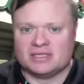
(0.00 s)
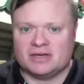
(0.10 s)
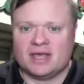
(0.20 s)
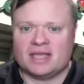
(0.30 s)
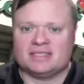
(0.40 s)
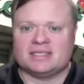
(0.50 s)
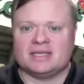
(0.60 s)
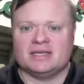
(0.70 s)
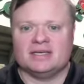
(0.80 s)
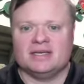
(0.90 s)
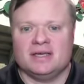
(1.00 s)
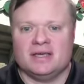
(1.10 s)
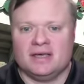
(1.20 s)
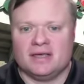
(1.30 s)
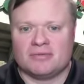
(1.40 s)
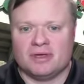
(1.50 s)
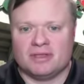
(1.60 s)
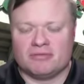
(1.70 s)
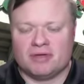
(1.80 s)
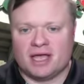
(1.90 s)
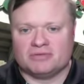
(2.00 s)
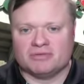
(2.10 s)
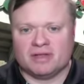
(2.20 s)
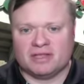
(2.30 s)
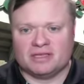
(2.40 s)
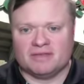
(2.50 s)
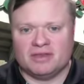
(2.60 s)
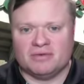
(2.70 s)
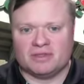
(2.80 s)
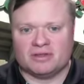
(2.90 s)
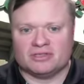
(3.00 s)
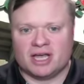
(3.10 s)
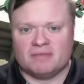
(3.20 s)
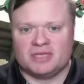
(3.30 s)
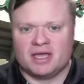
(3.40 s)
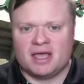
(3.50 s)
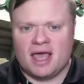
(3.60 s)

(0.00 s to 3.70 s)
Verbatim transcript: So that's three guys who are relatively new at their jobs.